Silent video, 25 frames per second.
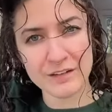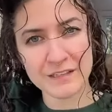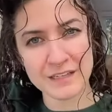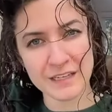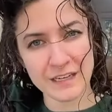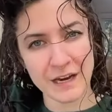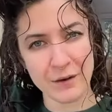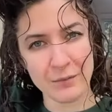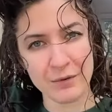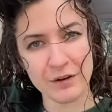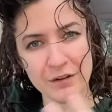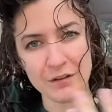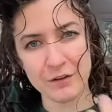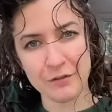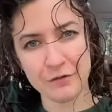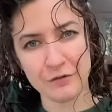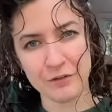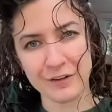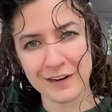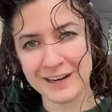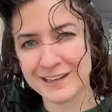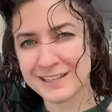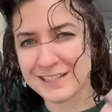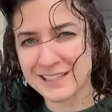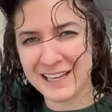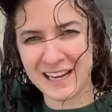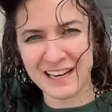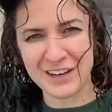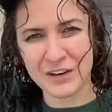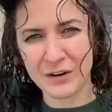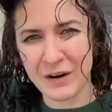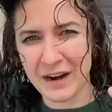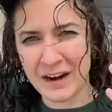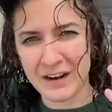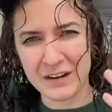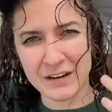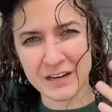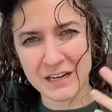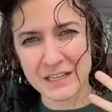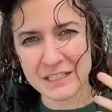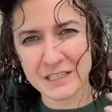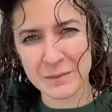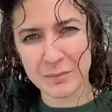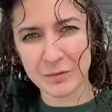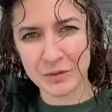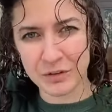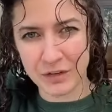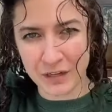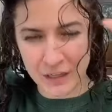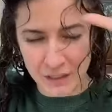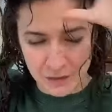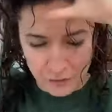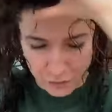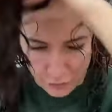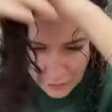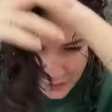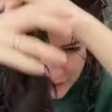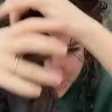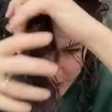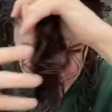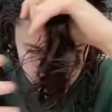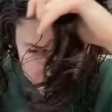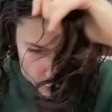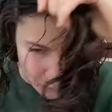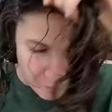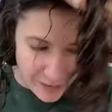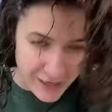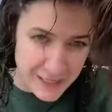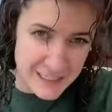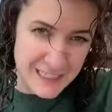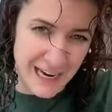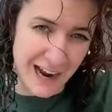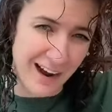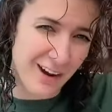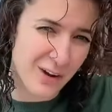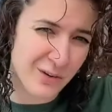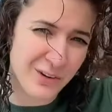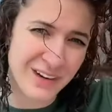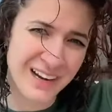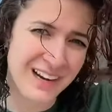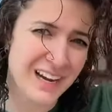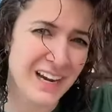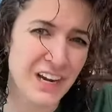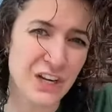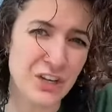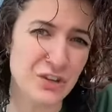to get rid of the frizz that your hair ends up looking greasy or way down,